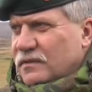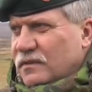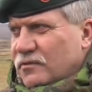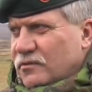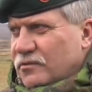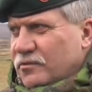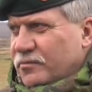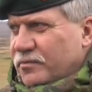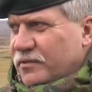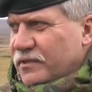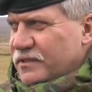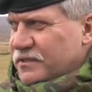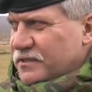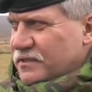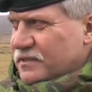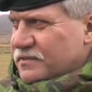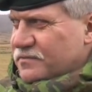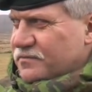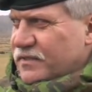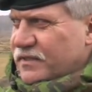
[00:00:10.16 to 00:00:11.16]
Our
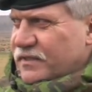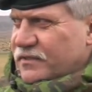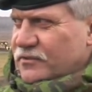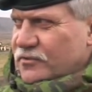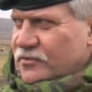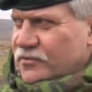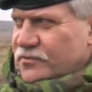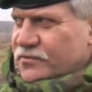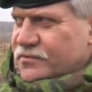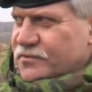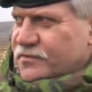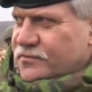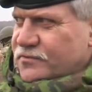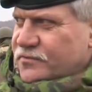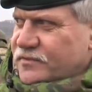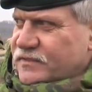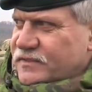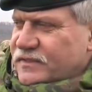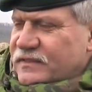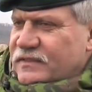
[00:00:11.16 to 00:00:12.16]
cooperation is very close
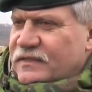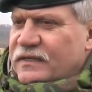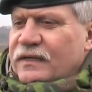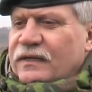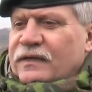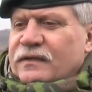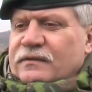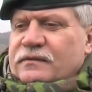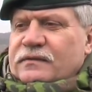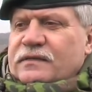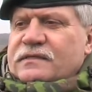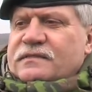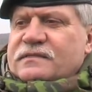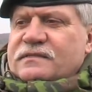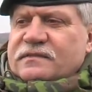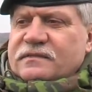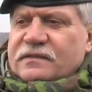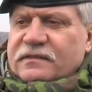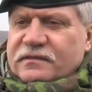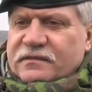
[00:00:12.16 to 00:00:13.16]
over the
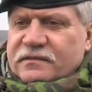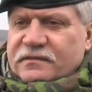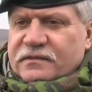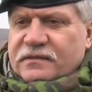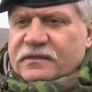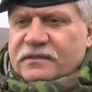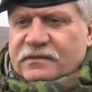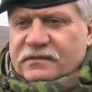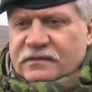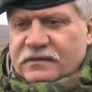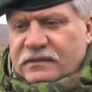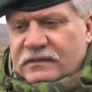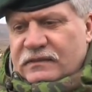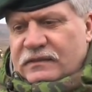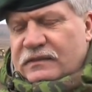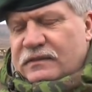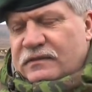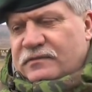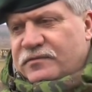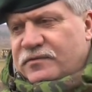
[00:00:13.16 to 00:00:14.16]
last uh,
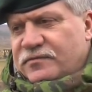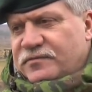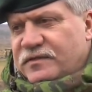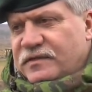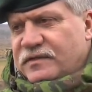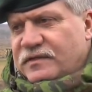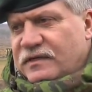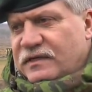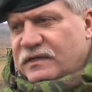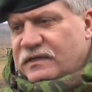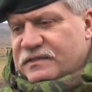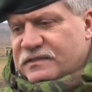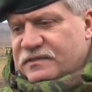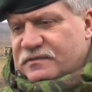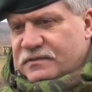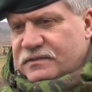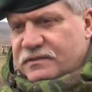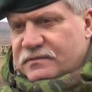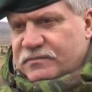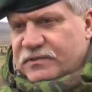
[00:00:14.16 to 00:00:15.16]
15
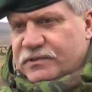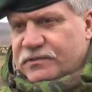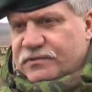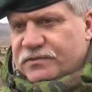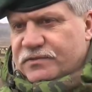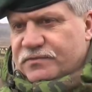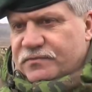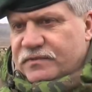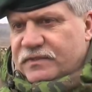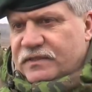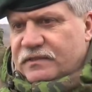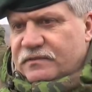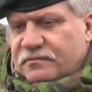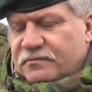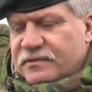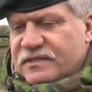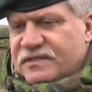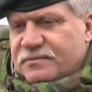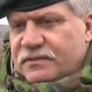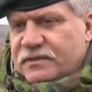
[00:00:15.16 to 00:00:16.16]
years because we,
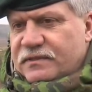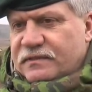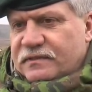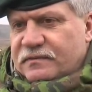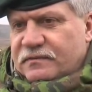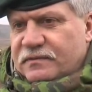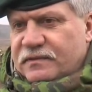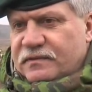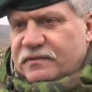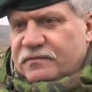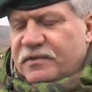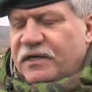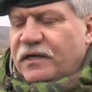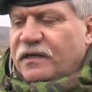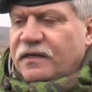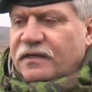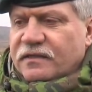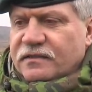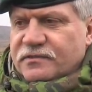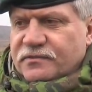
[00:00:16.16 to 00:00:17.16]
we spent uh,
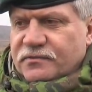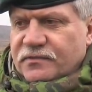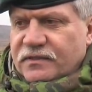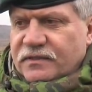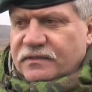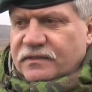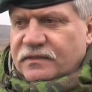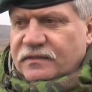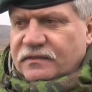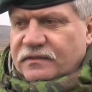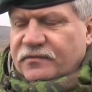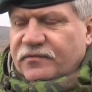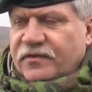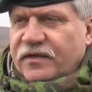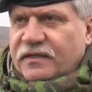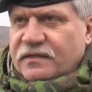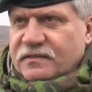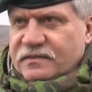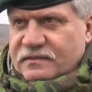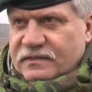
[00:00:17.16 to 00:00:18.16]
many years together in
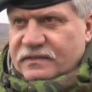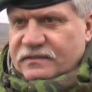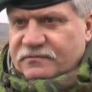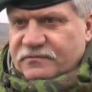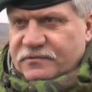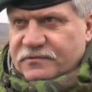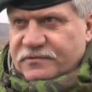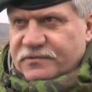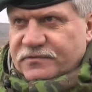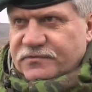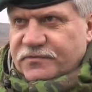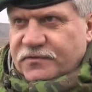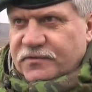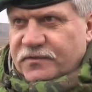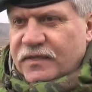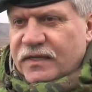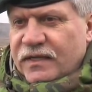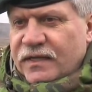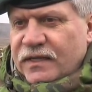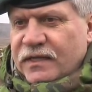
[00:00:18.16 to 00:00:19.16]
Afghanistan, first of
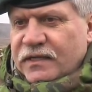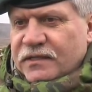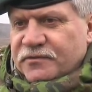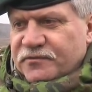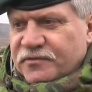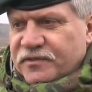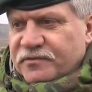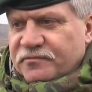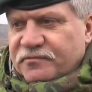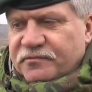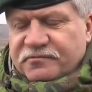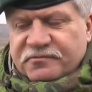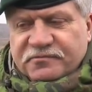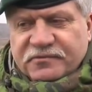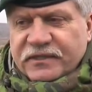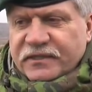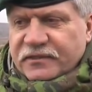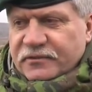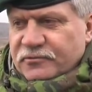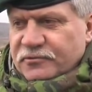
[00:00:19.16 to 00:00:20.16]
all. We were
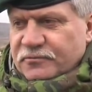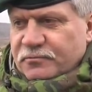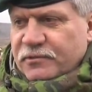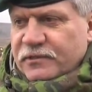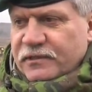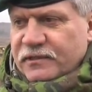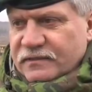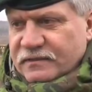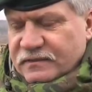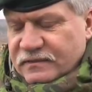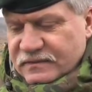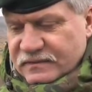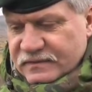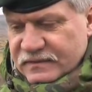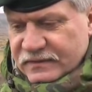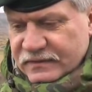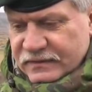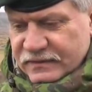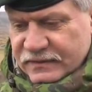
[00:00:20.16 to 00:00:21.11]
very good partners.